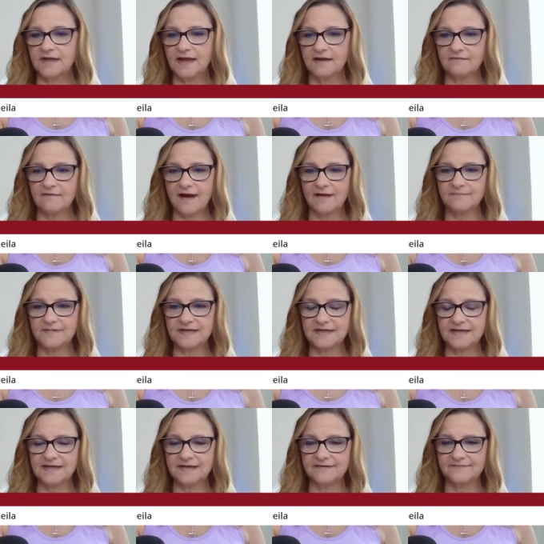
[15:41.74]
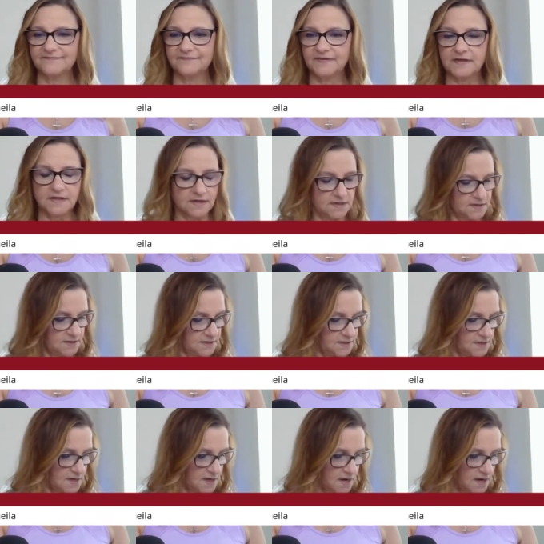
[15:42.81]
Hey, Robbie.
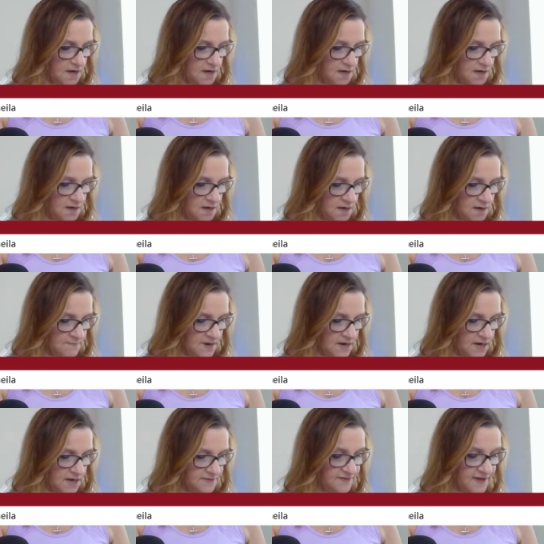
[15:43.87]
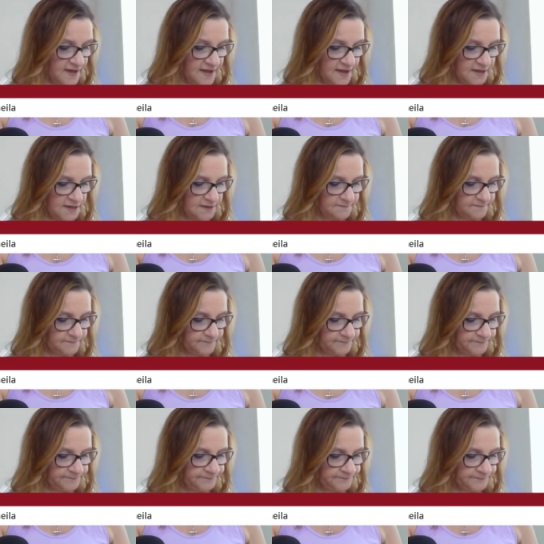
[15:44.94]
Then
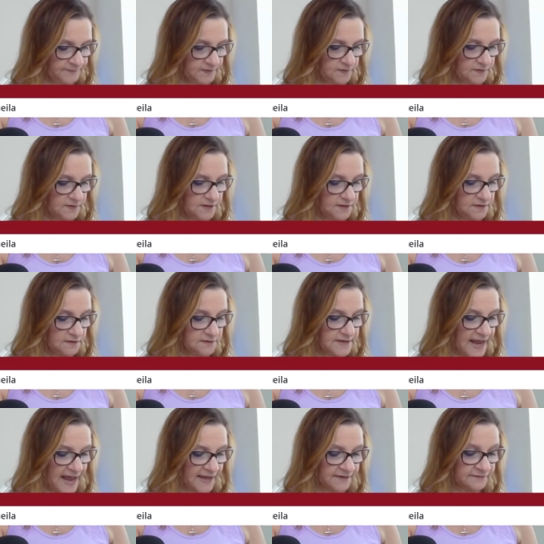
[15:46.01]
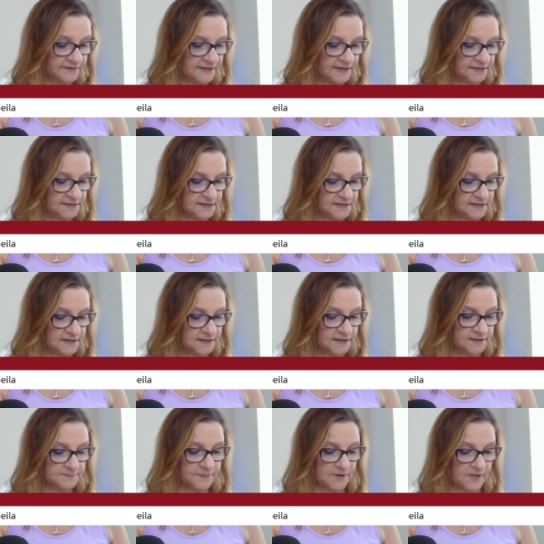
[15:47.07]
Natalie and
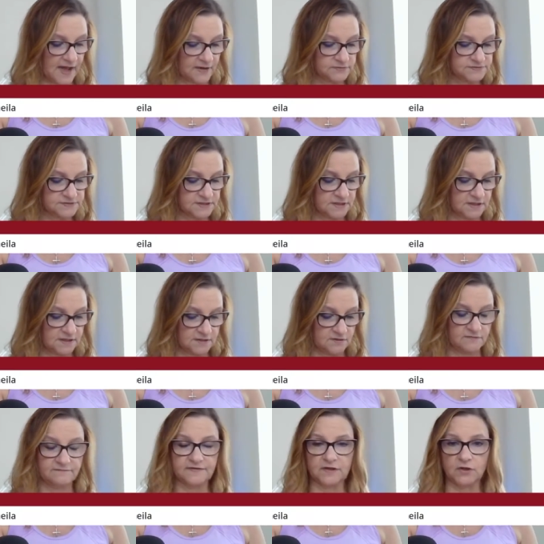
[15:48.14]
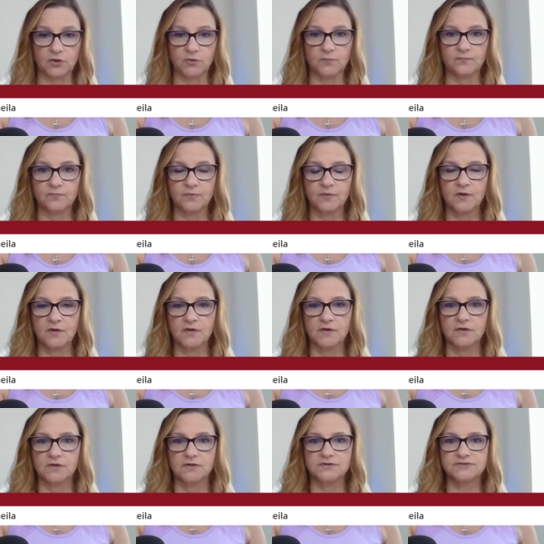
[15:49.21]
Ian Pulowski interview.
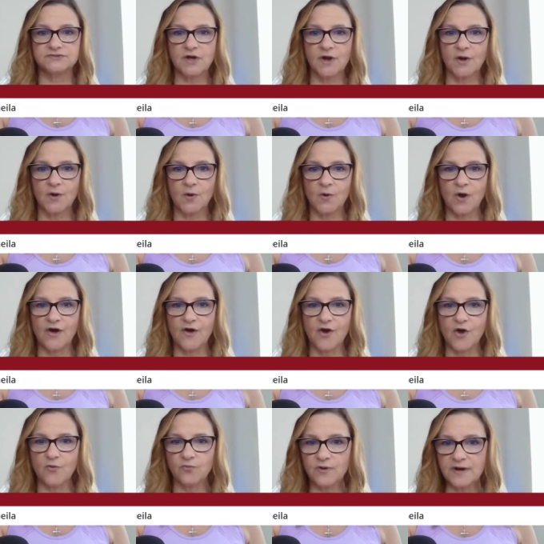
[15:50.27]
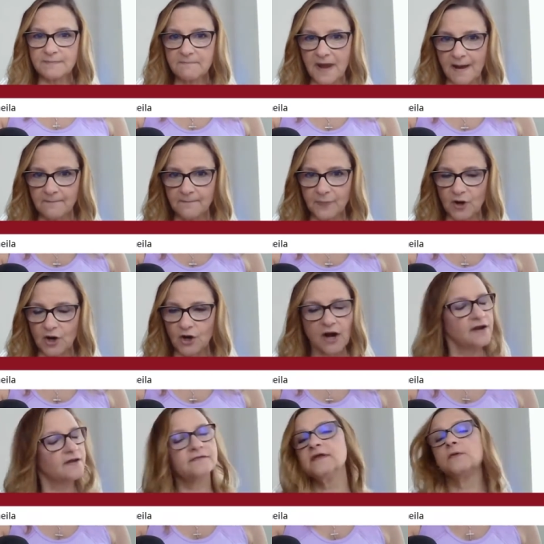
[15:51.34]
So
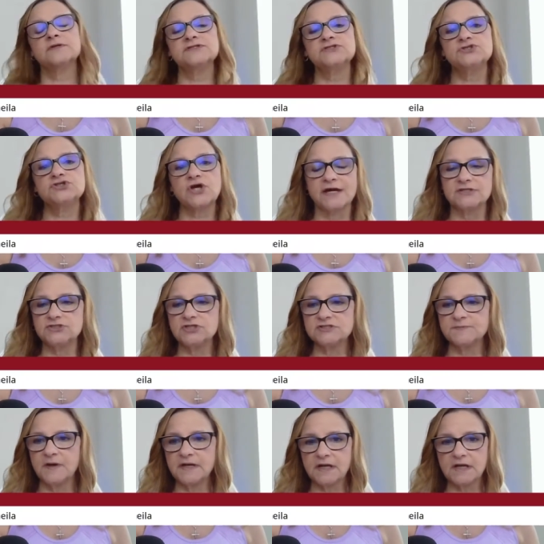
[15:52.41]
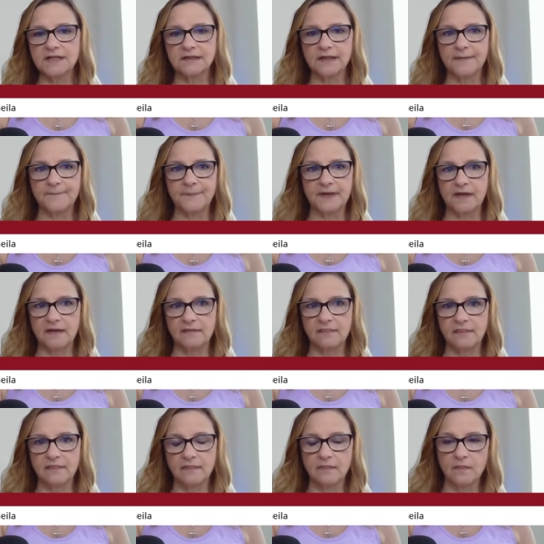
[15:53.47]
remember, and it was, I just put a clip
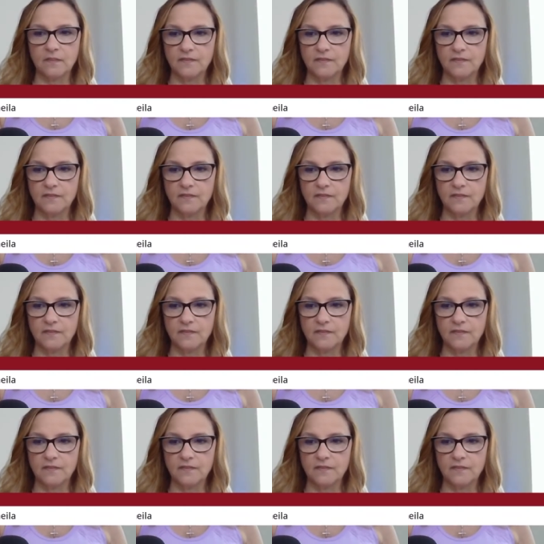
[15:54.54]
in